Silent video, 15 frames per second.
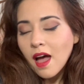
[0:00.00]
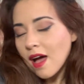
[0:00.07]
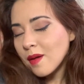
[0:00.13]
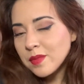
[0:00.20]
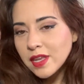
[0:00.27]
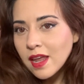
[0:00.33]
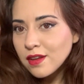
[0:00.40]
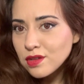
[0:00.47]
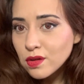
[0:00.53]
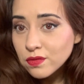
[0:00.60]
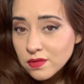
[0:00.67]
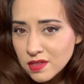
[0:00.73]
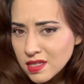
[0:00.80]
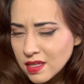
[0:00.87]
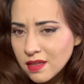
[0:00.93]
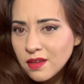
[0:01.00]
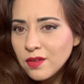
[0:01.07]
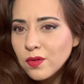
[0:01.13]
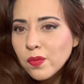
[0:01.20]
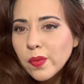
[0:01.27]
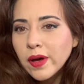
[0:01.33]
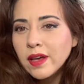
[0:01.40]
I mean, I don't see
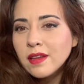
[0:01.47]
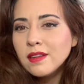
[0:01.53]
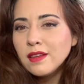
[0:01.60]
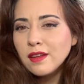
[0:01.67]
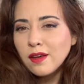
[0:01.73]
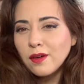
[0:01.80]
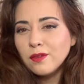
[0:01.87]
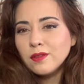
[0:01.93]
you, but you know,